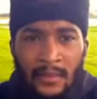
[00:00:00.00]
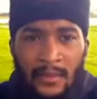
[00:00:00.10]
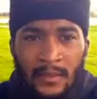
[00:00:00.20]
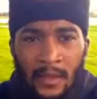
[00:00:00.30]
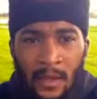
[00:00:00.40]

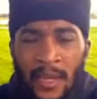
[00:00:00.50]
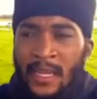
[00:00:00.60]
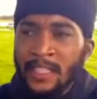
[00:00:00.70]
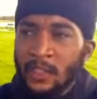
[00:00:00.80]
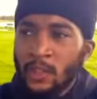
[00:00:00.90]
You know, he
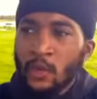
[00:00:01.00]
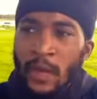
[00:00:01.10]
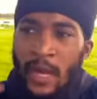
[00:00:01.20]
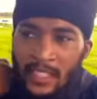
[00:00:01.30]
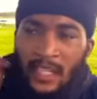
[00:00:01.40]
didn't just do
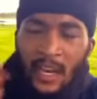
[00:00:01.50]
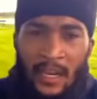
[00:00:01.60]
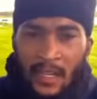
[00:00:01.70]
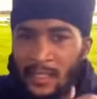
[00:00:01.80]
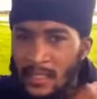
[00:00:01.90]
that just
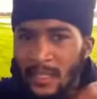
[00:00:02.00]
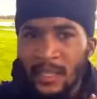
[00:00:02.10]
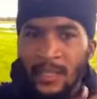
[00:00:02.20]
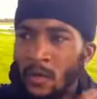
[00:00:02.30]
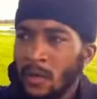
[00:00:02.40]
cuz, you
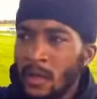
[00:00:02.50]
know.